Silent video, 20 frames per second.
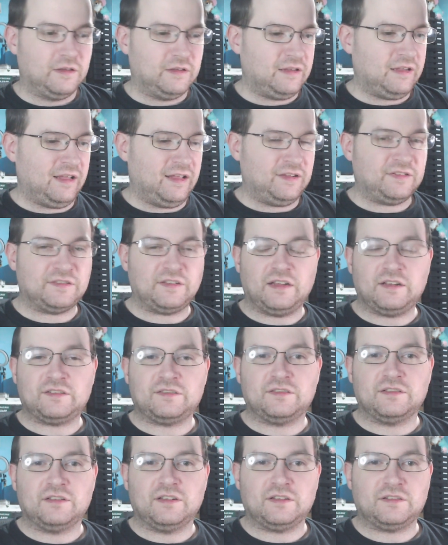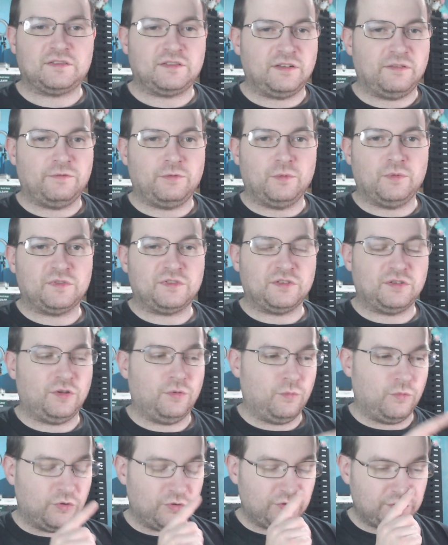yes, that's something which I
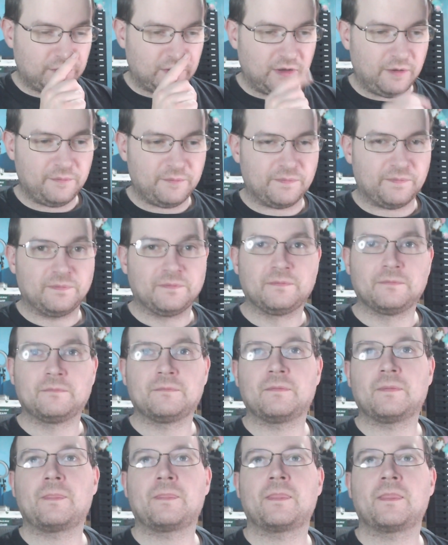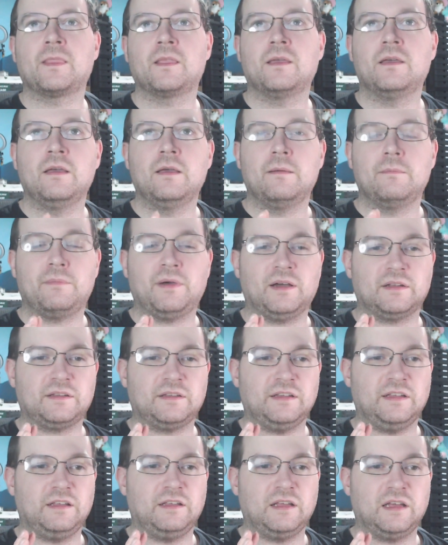do want. But
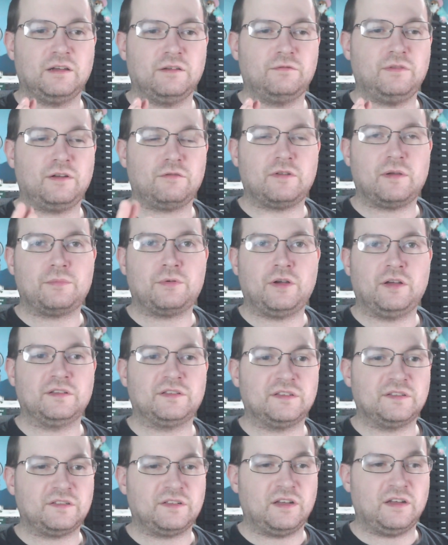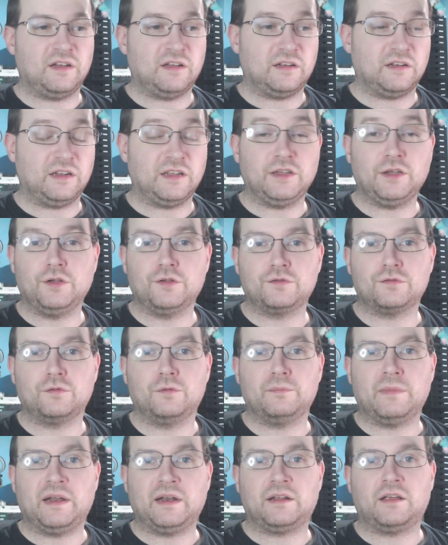the runner-up prizes are the
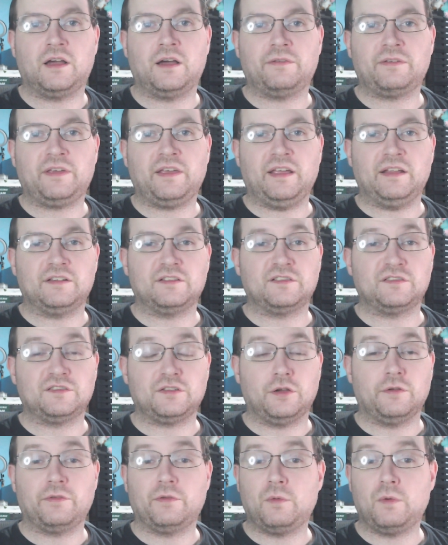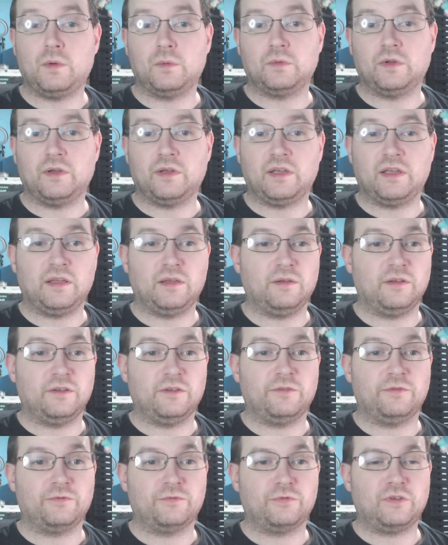usual Metcalfe kits. So if you want
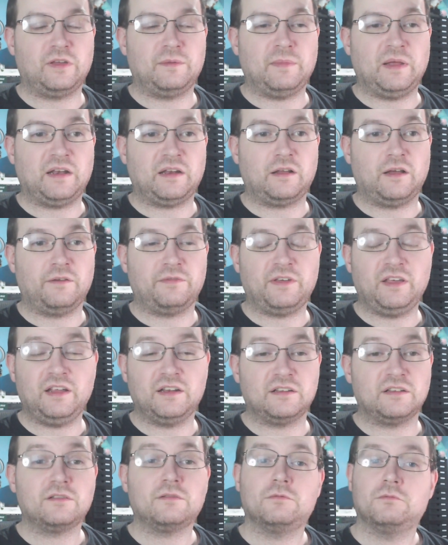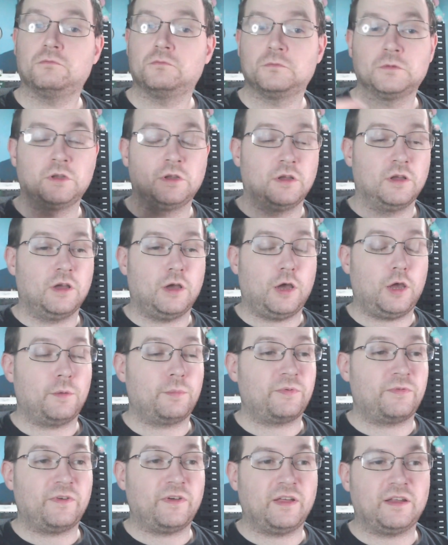a free Metcalfe kit,
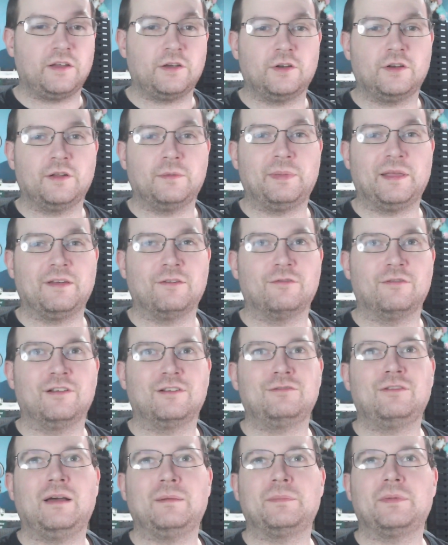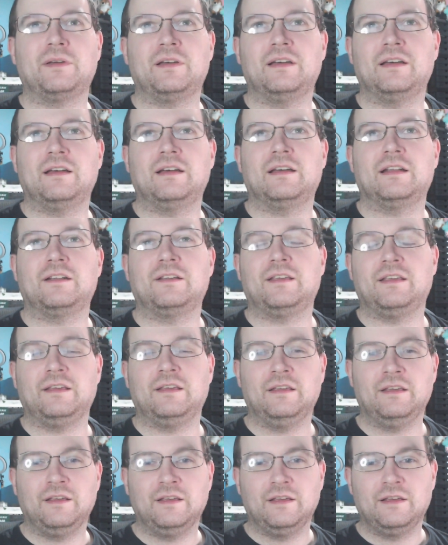hope that you're going to be a runner-up. I've
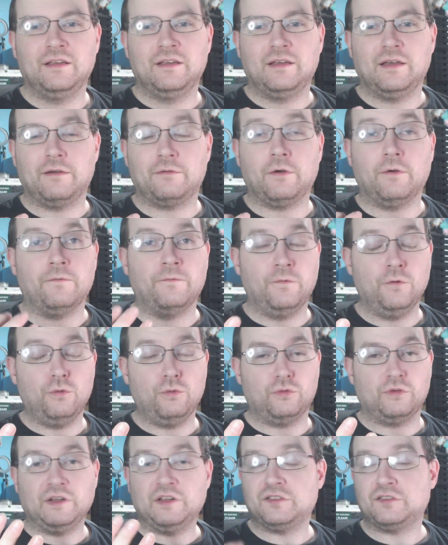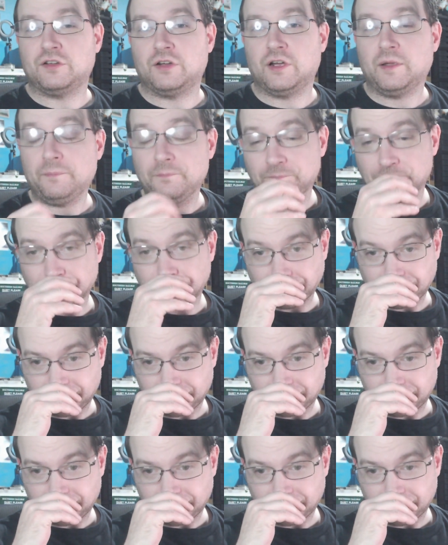got 4 this time